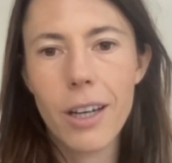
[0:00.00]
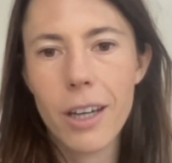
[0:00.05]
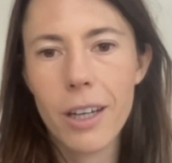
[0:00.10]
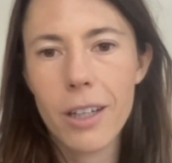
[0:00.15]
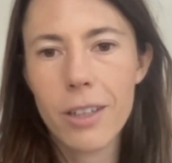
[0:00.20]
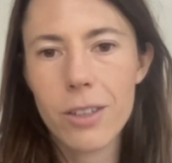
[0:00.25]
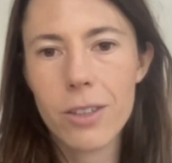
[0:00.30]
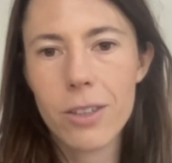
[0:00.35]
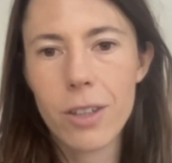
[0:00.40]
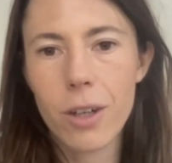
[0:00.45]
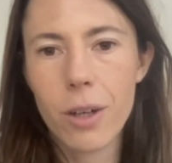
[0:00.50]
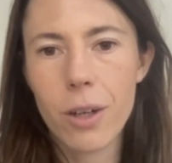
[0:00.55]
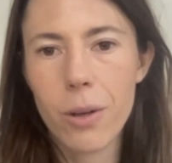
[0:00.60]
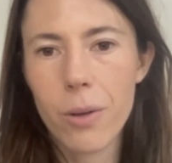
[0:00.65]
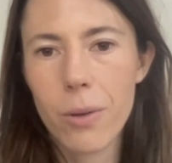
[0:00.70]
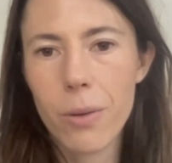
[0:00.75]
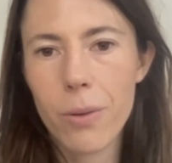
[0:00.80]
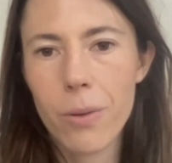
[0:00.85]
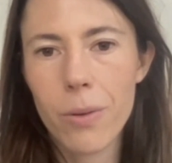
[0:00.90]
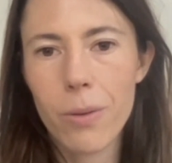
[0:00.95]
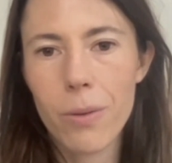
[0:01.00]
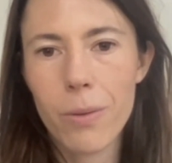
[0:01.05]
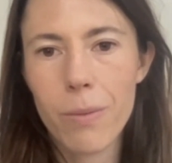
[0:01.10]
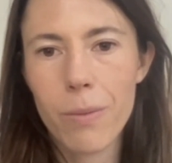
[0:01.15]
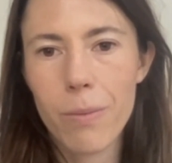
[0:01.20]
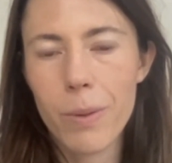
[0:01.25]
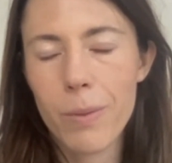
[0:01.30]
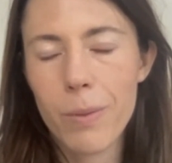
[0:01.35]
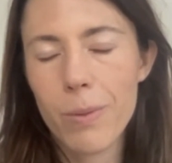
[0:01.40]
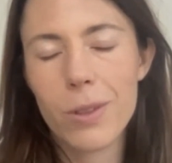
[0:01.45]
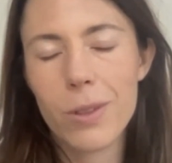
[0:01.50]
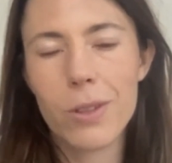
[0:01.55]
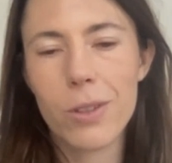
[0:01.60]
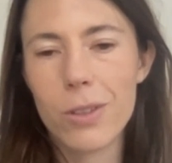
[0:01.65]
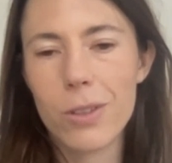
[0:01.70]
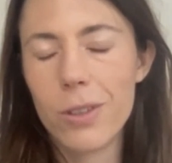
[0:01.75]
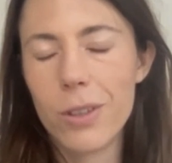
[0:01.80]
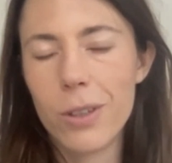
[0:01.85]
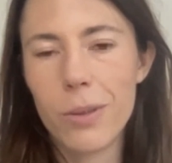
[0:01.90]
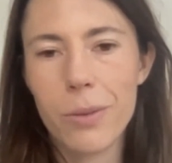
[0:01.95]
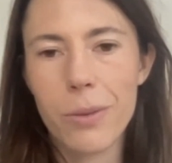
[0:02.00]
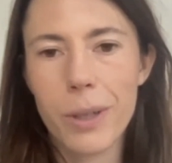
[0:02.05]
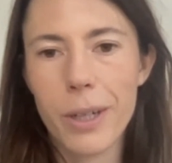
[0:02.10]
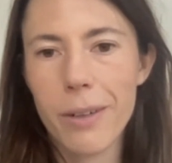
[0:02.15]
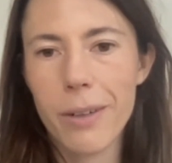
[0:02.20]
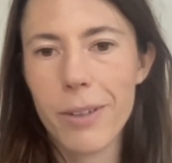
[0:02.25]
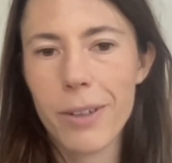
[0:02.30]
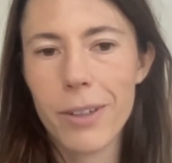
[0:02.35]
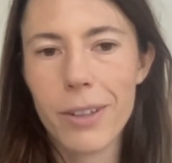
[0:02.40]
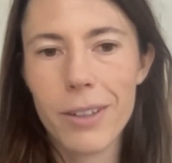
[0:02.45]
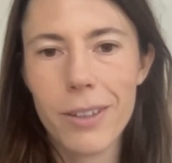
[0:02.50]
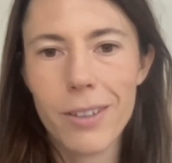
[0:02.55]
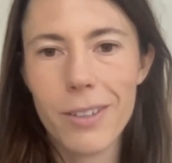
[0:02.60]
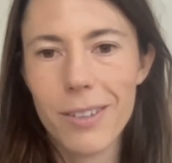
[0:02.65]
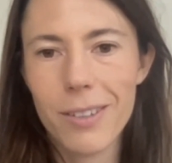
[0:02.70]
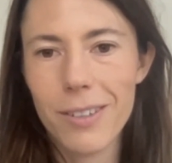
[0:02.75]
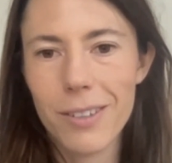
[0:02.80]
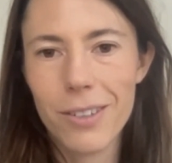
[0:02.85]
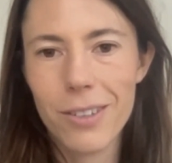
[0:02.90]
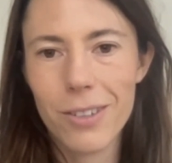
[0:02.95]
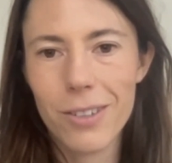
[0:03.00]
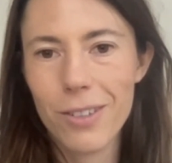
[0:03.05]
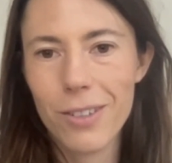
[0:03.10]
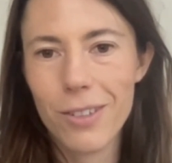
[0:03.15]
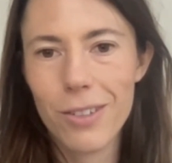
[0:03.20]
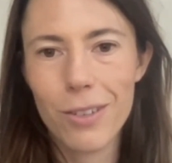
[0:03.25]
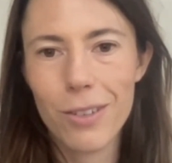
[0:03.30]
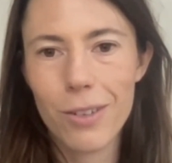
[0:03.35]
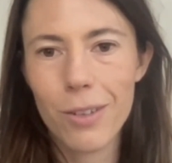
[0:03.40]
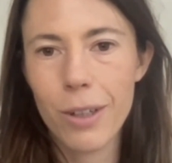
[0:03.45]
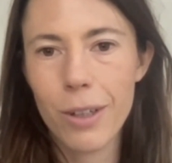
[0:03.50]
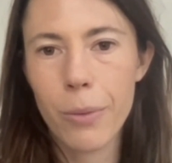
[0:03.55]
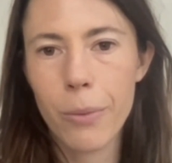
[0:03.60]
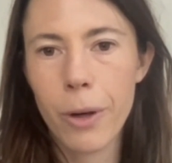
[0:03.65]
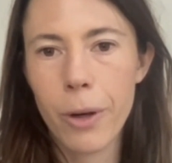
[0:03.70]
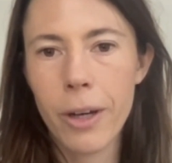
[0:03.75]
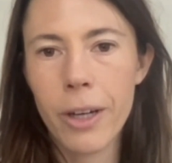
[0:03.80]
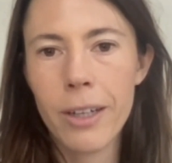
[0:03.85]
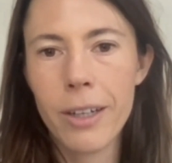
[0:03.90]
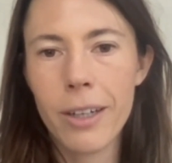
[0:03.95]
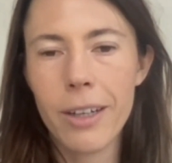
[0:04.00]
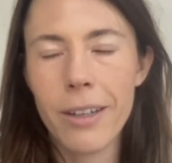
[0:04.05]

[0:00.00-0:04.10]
And so people just do whatever they want.